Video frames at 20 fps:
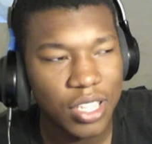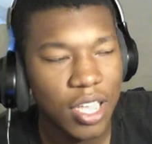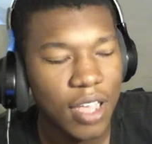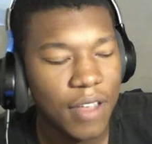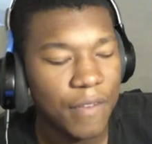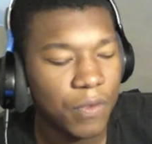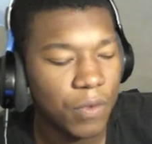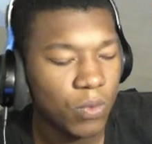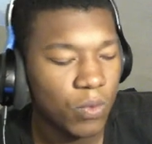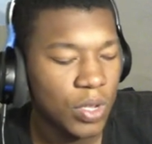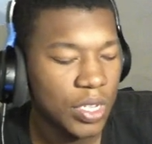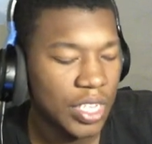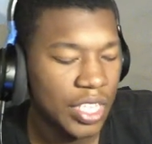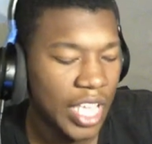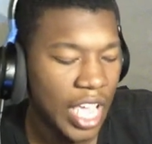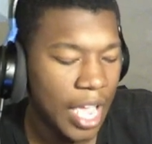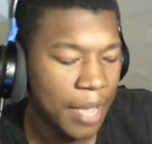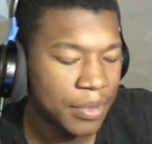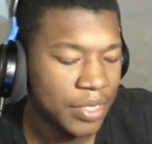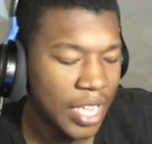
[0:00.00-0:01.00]
love when
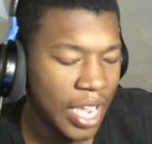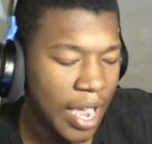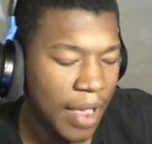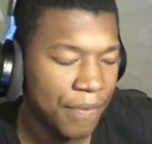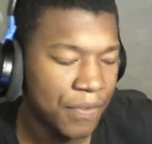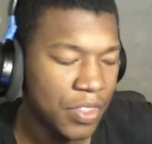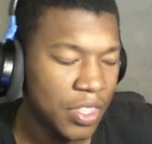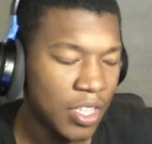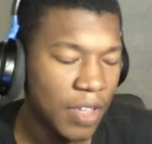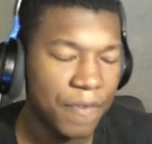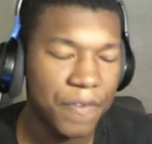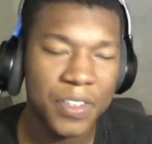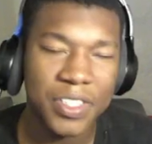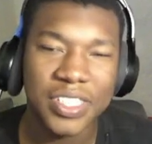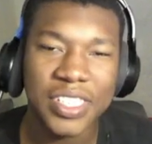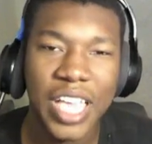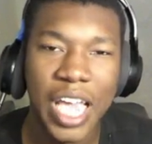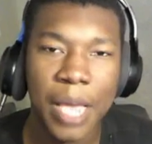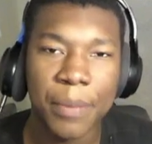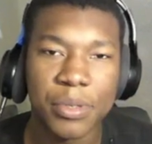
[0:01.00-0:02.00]
games have
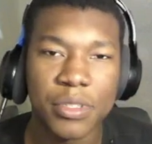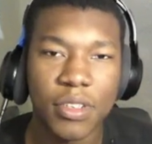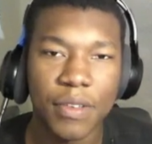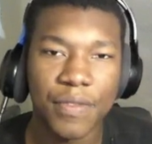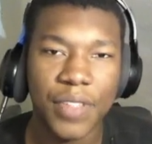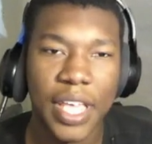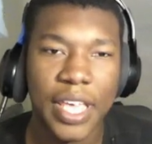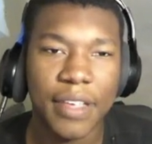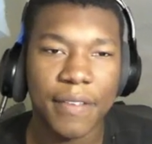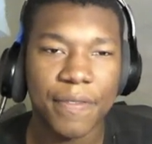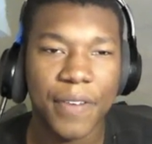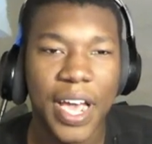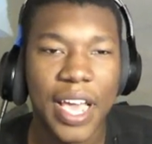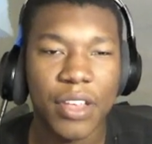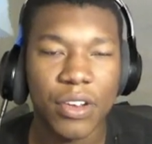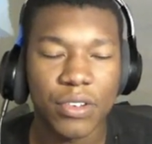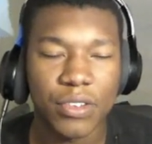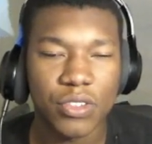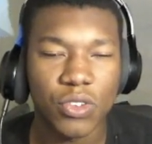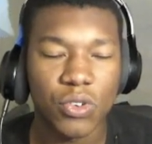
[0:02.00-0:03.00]
different types of like
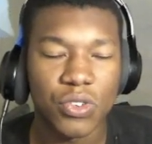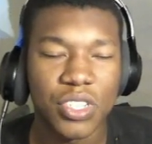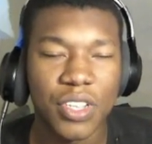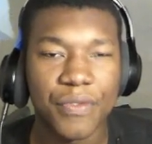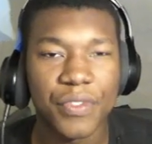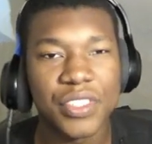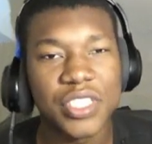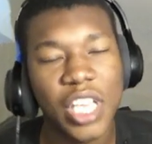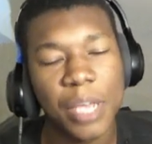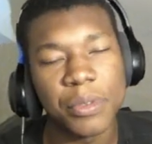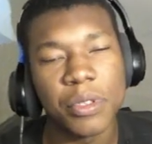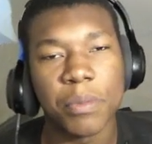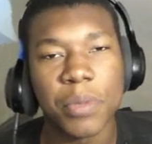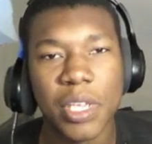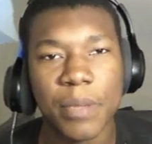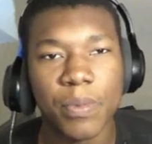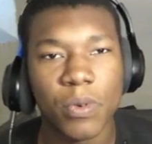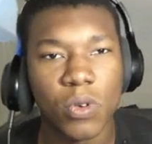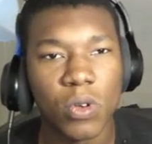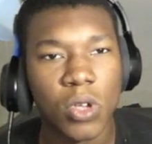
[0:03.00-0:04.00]
fighters or different types of
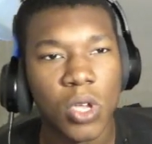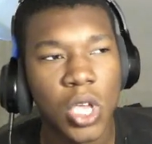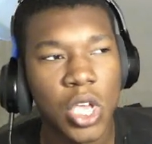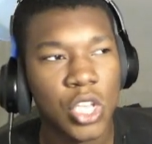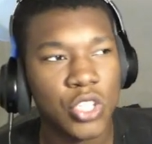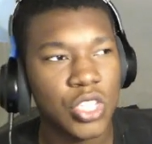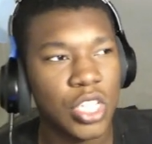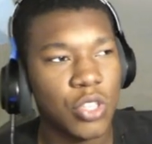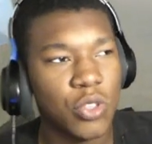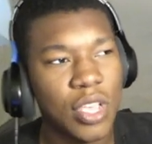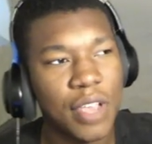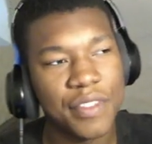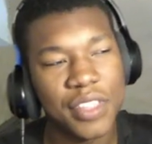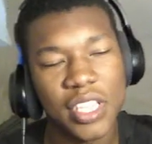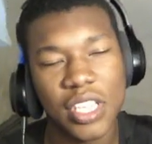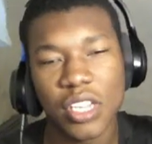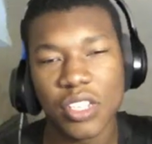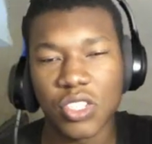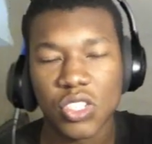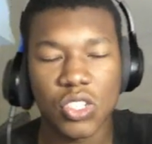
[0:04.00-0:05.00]
people. So like, you have
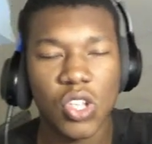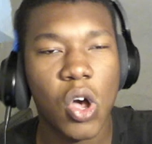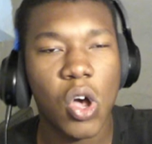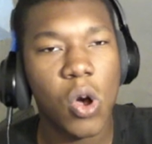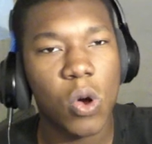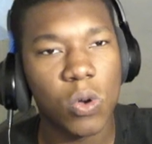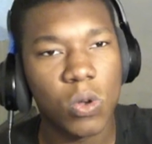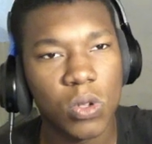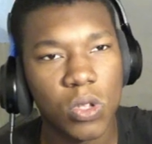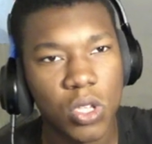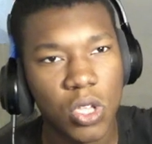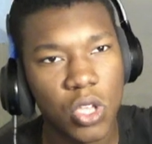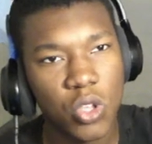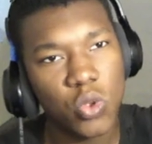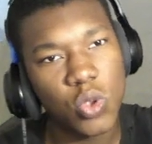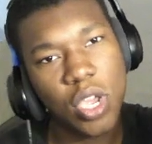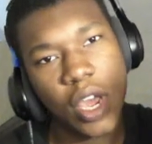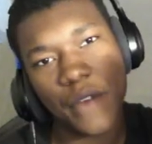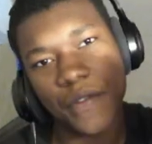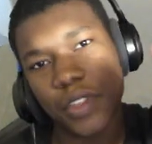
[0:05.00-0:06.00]
the assault,
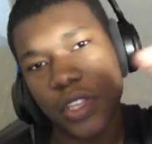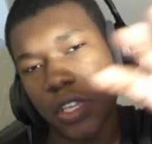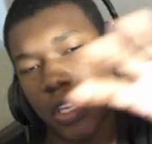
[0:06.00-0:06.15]
you have